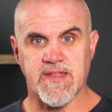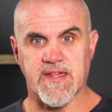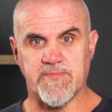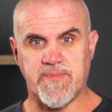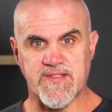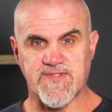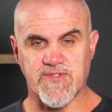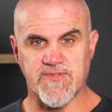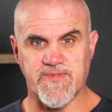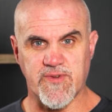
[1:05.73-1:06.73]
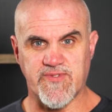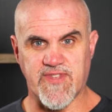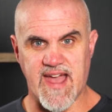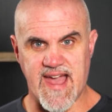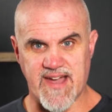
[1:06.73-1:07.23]
Now the best sort of foods
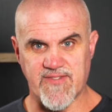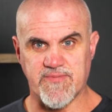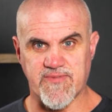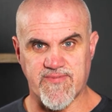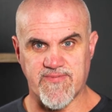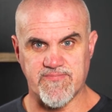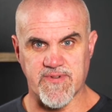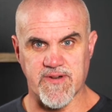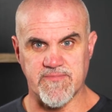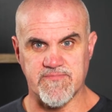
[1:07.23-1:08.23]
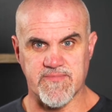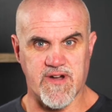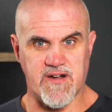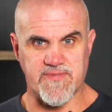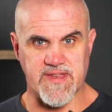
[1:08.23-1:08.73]
to have
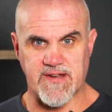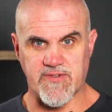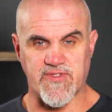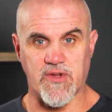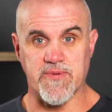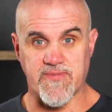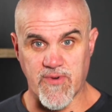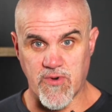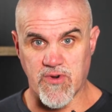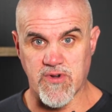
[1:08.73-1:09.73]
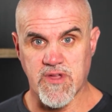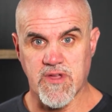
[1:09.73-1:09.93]
half an hour or so before